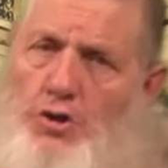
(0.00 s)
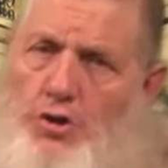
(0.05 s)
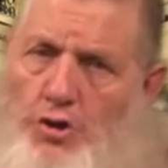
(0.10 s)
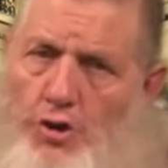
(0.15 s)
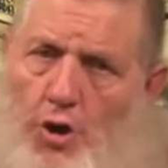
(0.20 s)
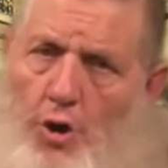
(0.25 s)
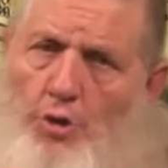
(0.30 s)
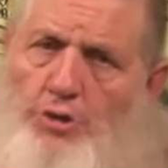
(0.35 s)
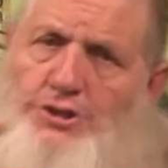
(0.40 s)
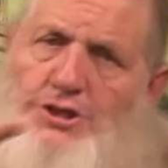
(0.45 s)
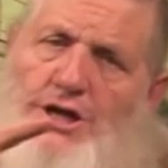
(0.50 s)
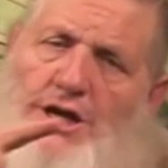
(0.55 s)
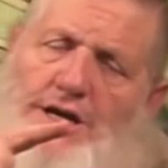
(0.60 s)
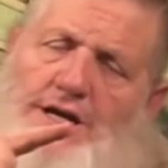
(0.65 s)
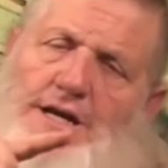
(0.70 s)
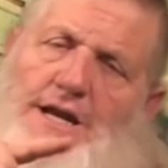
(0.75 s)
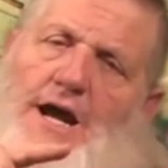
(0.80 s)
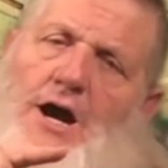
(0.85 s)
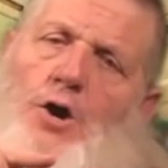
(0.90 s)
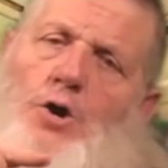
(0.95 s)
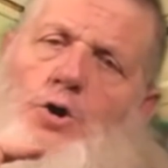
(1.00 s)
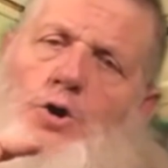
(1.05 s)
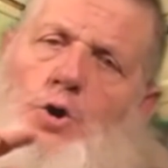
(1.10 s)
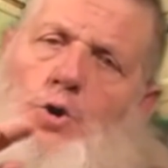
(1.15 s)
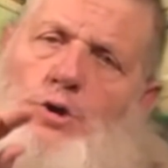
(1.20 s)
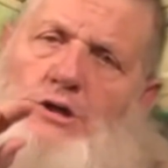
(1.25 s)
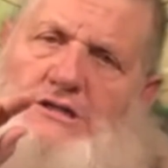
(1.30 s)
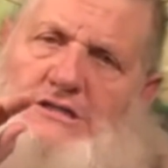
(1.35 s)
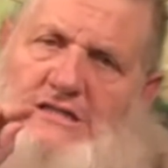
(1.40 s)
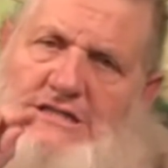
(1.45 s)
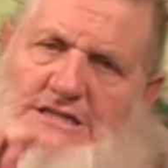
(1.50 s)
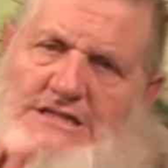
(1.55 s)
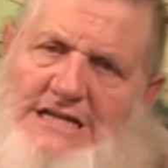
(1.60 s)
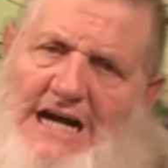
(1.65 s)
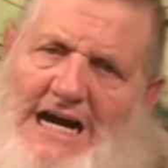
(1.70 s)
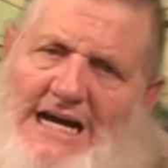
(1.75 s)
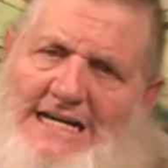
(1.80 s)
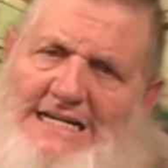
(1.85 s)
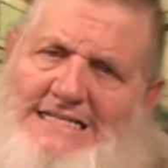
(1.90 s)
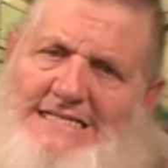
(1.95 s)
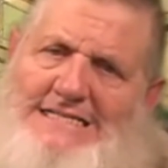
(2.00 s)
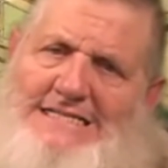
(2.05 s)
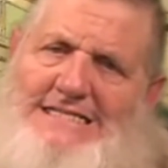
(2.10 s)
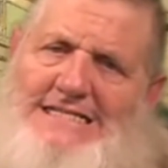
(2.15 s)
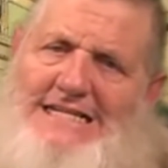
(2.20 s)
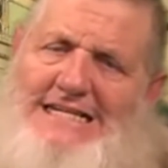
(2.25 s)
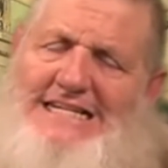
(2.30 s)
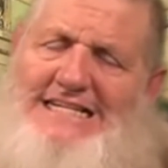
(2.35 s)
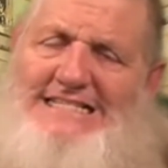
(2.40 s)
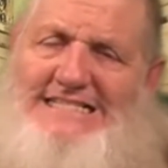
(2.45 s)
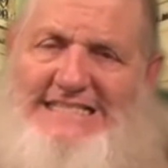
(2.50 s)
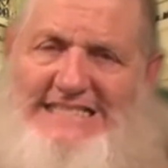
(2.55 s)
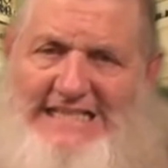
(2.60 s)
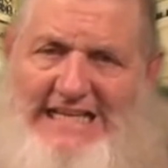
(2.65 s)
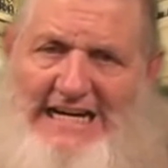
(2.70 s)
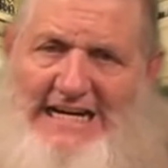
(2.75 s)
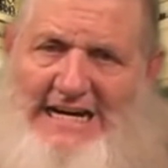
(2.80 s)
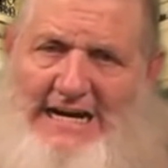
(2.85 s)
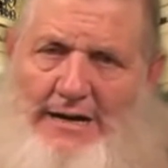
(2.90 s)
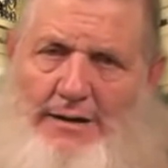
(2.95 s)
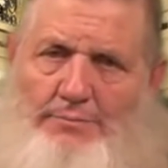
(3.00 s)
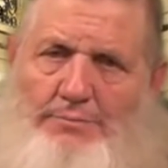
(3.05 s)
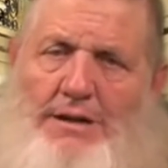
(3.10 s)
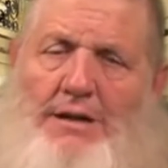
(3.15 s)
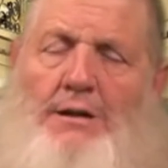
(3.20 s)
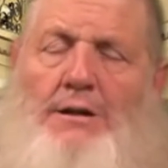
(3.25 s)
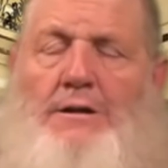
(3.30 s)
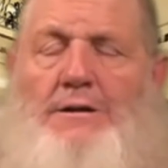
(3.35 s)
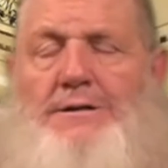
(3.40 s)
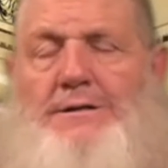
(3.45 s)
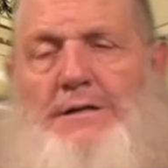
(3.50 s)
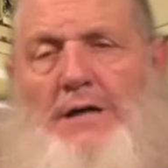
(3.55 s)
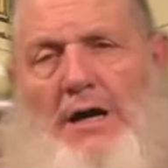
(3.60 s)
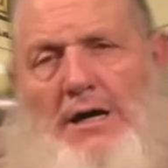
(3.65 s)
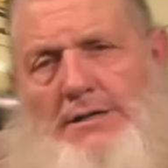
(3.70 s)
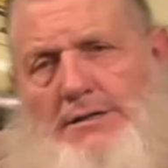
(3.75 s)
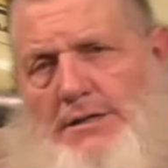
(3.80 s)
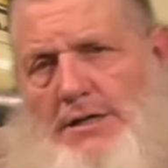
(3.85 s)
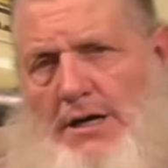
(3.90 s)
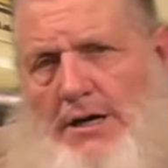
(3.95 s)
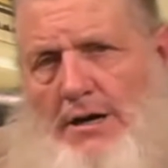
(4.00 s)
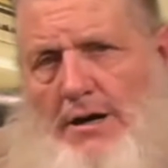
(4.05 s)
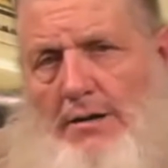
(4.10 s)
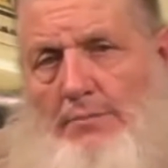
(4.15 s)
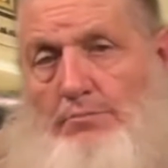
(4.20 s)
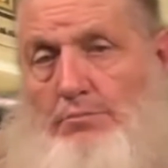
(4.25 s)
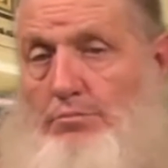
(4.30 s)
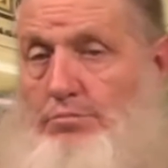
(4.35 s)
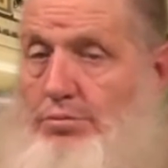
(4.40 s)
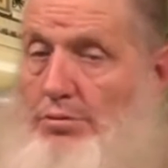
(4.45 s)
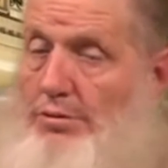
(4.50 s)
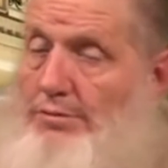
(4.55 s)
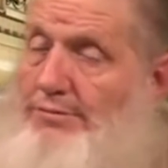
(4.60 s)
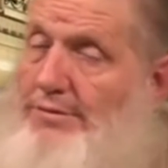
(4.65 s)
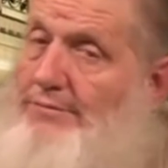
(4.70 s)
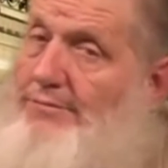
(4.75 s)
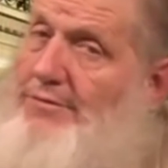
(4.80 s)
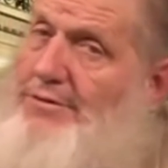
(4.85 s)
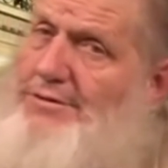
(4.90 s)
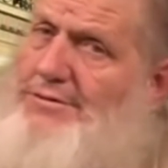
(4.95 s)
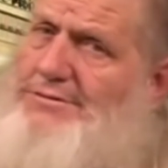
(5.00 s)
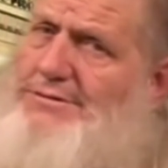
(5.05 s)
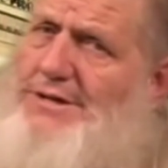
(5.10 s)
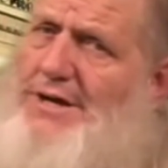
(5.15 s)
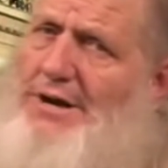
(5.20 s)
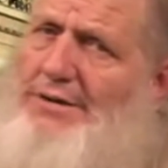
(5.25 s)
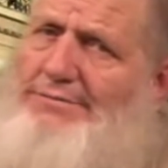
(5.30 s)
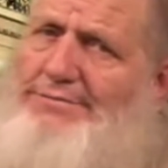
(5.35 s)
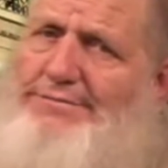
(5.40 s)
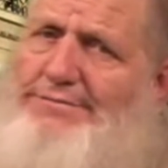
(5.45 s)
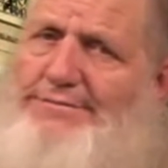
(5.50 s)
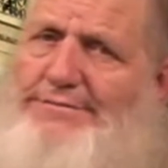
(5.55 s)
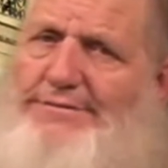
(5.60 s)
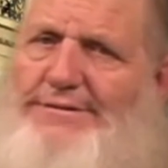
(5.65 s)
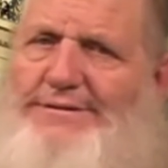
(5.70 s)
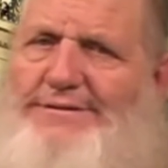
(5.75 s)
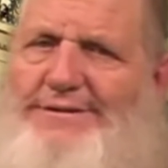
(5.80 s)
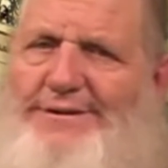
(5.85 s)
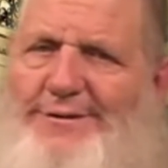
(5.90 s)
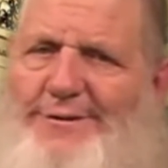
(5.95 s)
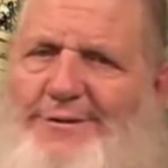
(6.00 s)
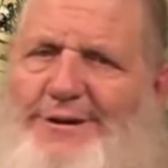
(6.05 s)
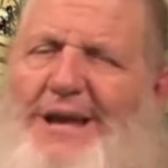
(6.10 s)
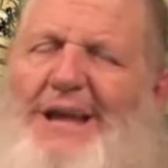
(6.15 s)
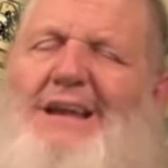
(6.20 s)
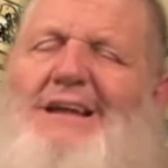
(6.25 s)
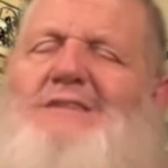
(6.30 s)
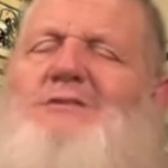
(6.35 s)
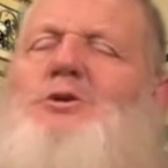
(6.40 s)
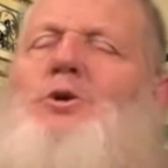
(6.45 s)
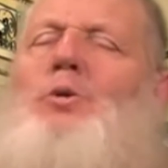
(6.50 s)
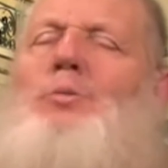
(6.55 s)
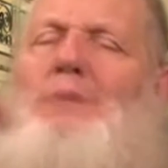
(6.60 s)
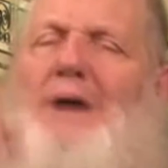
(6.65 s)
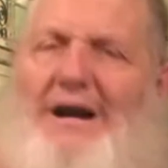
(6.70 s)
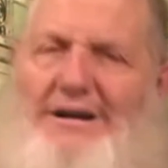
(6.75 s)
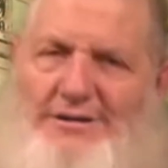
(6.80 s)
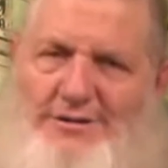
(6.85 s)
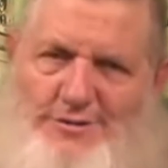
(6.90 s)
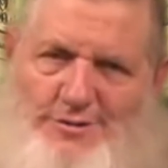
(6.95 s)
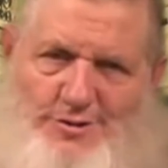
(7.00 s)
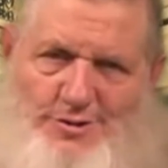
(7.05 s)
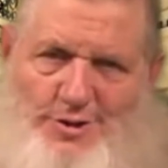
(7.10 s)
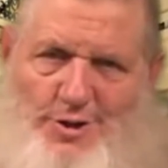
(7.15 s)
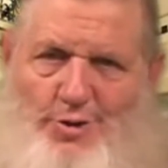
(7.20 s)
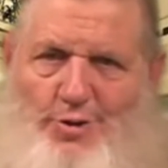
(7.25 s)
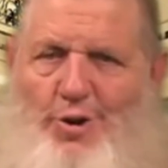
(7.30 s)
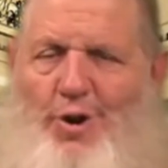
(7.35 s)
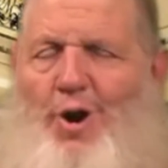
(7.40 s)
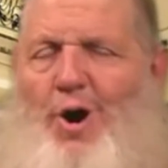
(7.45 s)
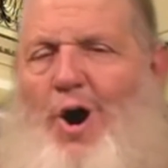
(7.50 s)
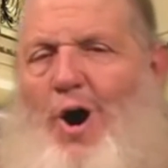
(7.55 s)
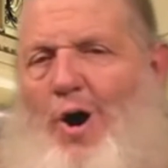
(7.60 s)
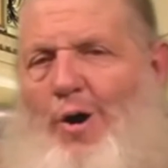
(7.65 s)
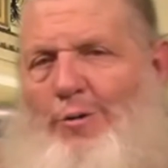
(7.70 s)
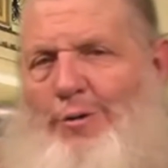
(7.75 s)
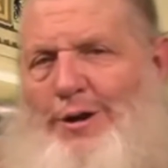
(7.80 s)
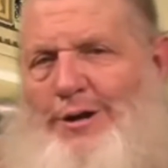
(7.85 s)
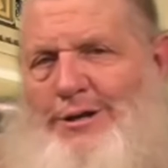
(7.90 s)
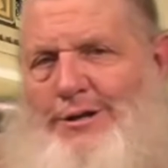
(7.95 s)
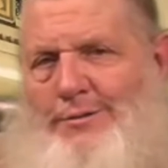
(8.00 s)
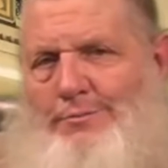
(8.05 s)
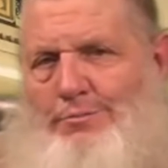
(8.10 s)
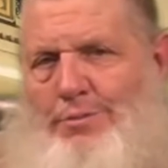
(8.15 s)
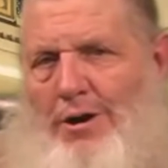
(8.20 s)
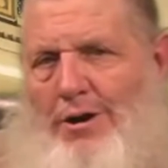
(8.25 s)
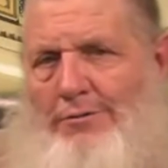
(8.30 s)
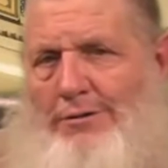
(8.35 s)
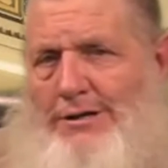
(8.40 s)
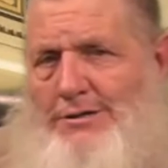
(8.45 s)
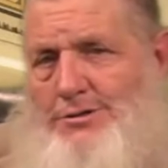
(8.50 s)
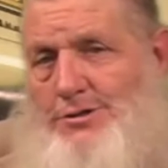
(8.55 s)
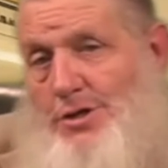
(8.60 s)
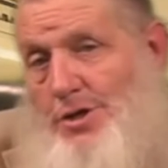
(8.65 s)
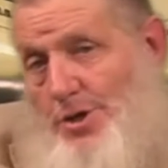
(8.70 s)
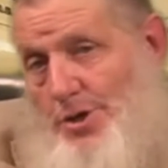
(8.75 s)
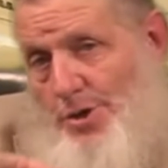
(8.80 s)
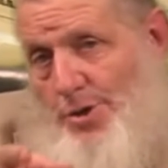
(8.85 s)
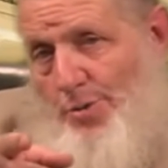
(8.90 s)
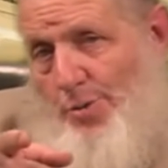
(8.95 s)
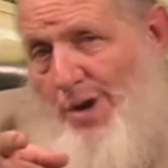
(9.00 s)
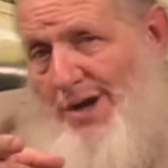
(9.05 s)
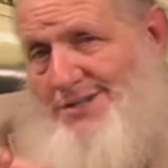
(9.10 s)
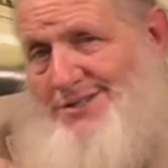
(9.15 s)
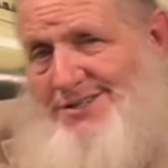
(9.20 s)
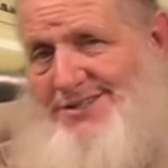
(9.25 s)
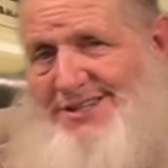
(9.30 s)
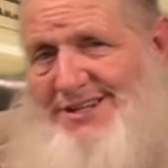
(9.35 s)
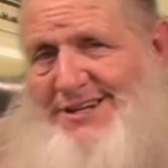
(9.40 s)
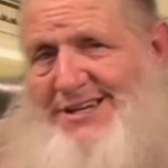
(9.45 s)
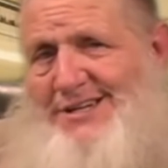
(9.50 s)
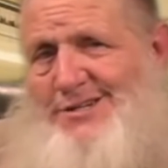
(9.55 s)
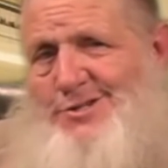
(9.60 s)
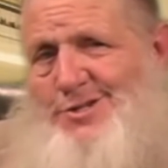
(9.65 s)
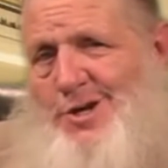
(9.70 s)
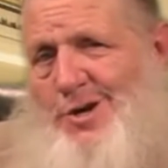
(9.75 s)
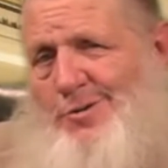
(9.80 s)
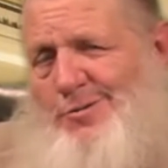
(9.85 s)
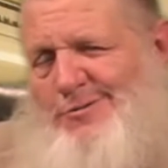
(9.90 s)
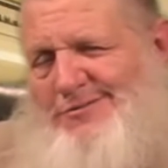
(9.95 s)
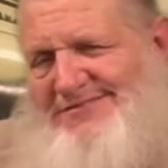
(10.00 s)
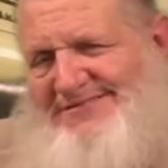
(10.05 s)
Go check it out. Go to scienceislam.com. Prove it for yourself. Okay, let's go back to the show. Already in progress. You're watching The Dean Show.